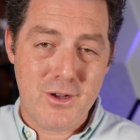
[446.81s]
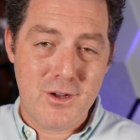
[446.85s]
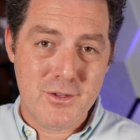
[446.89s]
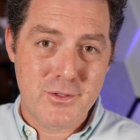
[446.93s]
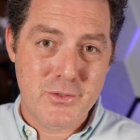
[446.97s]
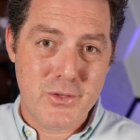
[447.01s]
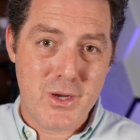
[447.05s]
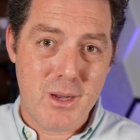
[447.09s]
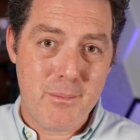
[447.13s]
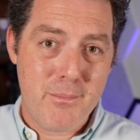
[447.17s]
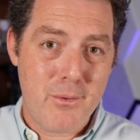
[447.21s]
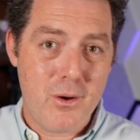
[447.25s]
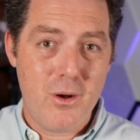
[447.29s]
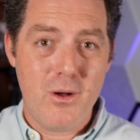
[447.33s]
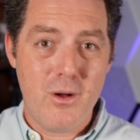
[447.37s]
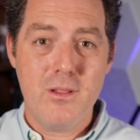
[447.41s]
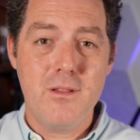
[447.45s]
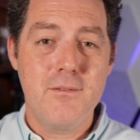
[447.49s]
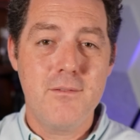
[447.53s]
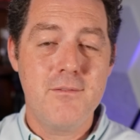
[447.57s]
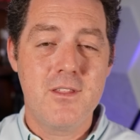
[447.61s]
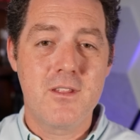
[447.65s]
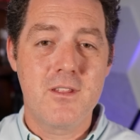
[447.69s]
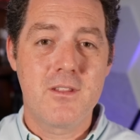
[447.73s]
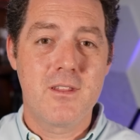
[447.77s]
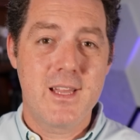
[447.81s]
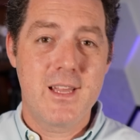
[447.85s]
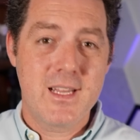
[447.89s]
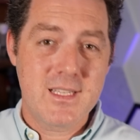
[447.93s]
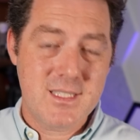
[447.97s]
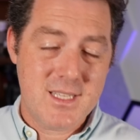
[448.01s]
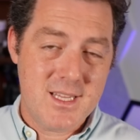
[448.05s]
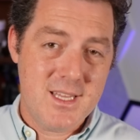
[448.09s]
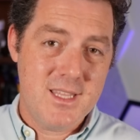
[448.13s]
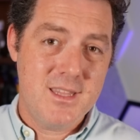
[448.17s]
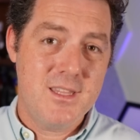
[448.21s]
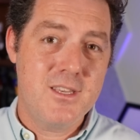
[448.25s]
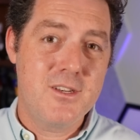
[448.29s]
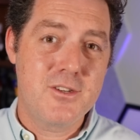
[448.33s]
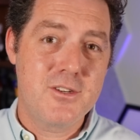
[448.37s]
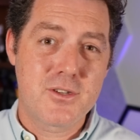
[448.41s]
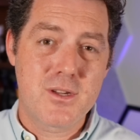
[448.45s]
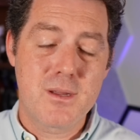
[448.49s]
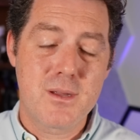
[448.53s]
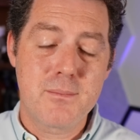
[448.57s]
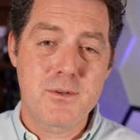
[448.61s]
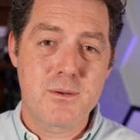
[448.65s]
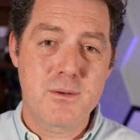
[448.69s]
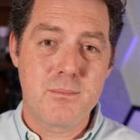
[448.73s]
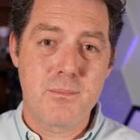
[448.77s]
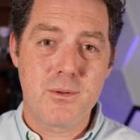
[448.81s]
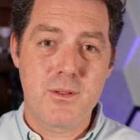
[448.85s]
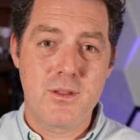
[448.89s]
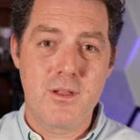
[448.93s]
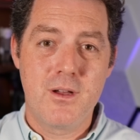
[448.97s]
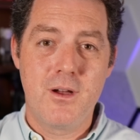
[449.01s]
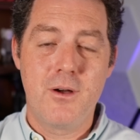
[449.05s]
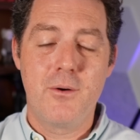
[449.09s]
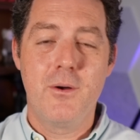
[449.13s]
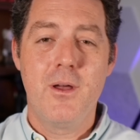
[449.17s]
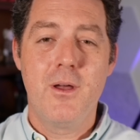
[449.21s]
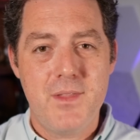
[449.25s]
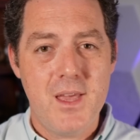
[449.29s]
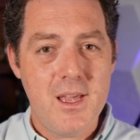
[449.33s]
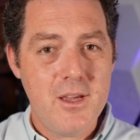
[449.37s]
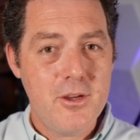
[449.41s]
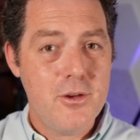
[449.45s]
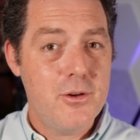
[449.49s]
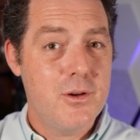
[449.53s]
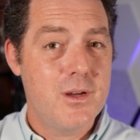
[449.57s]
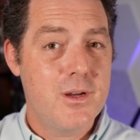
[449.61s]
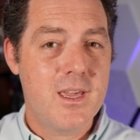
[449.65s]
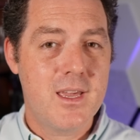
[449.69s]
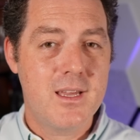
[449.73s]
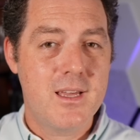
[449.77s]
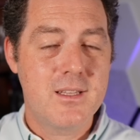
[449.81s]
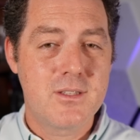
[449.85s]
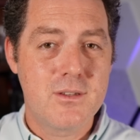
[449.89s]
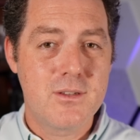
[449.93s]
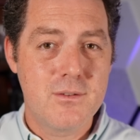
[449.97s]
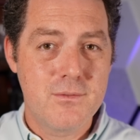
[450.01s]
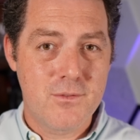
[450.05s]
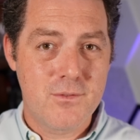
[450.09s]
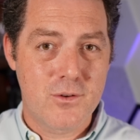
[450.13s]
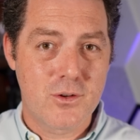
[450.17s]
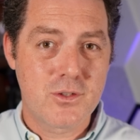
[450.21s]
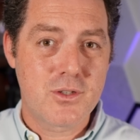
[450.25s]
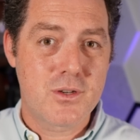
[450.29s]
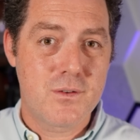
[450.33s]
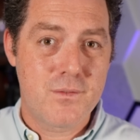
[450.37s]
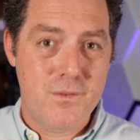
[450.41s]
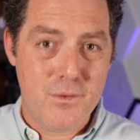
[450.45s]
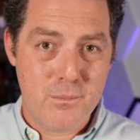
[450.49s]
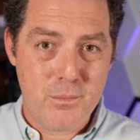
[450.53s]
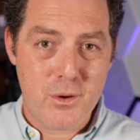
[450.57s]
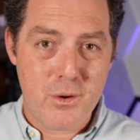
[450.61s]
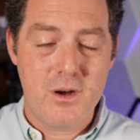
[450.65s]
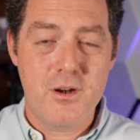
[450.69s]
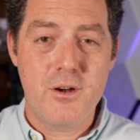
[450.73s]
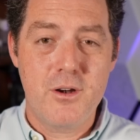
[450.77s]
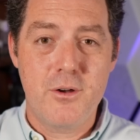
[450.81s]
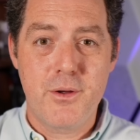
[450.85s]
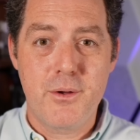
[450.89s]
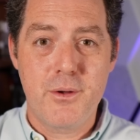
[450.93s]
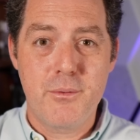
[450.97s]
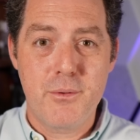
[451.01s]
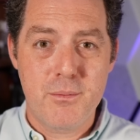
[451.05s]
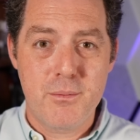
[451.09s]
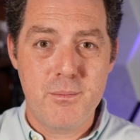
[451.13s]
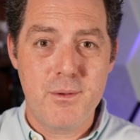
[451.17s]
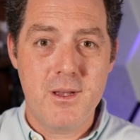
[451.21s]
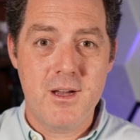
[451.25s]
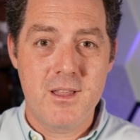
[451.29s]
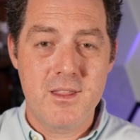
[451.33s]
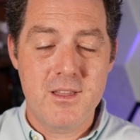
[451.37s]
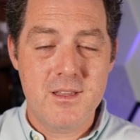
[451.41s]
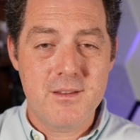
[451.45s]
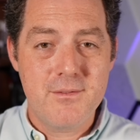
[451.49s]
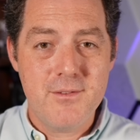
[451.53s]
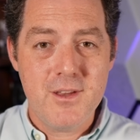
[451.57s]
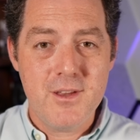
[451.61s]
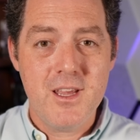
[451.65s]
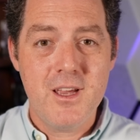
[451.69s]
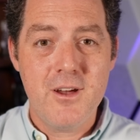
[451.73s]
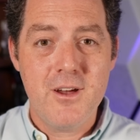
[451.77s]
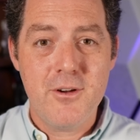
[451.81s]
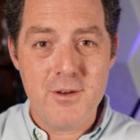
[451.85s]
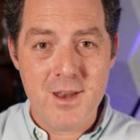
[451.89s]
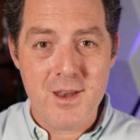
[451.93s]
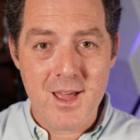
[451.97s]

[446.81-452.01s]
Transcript: I'll drop all of the links in the description below. Thank you again to Vultr for partnering with me on this video.